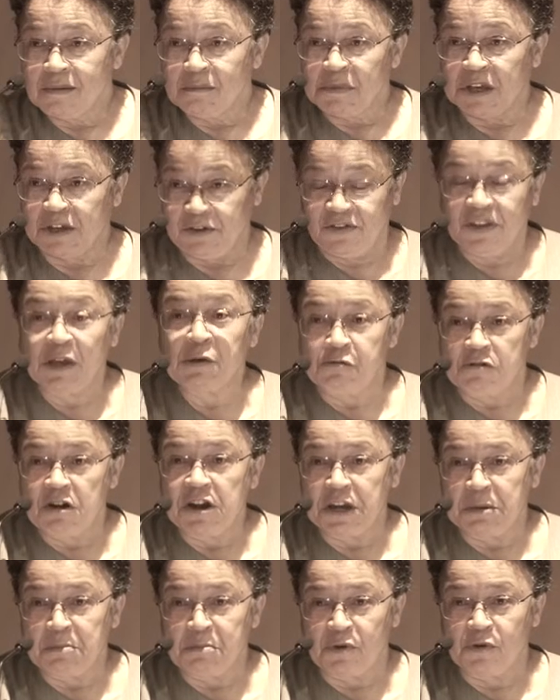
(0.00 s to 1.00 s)
because they were
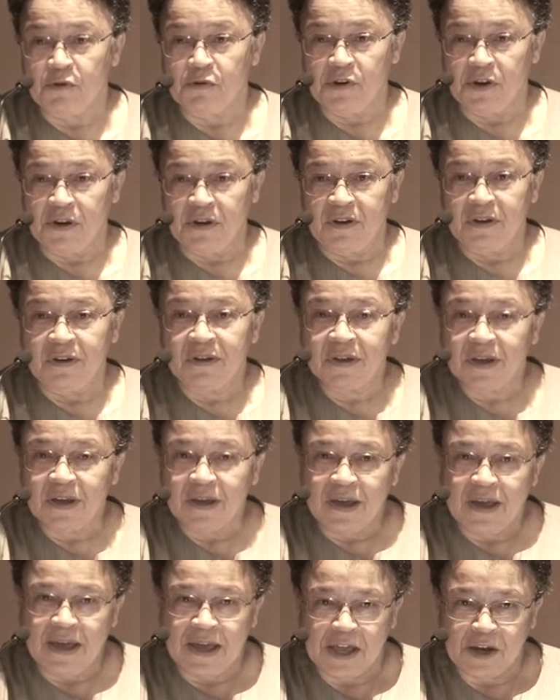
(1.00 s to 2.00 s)
unemployed
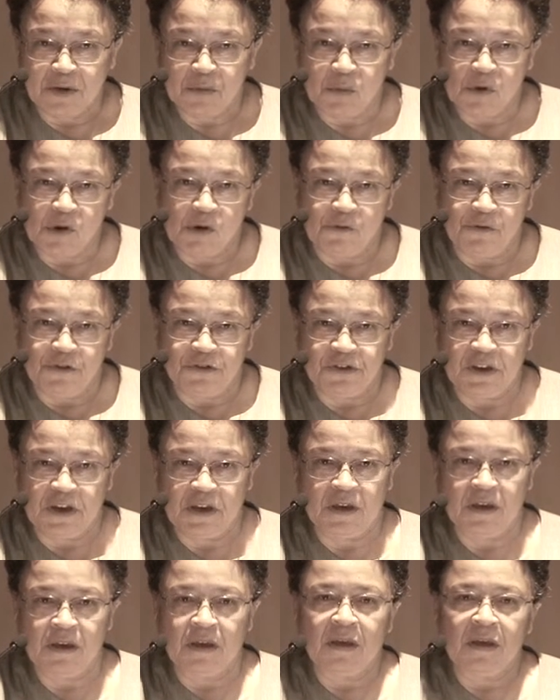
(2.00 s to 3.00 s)
and were
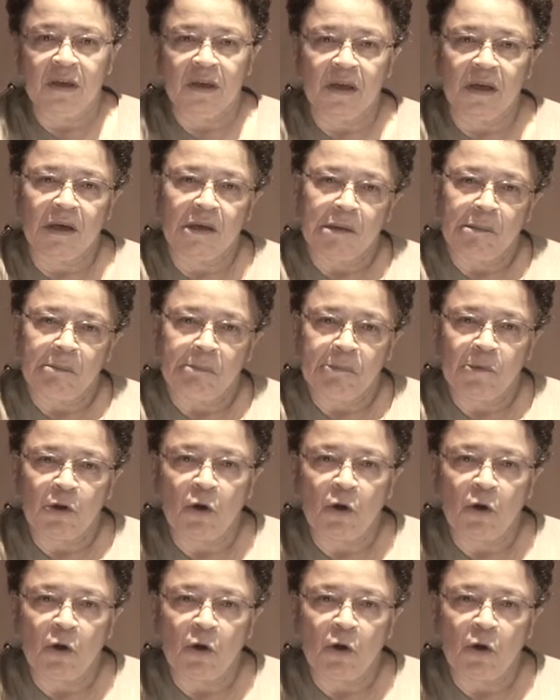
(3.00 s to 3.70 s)
obviously um,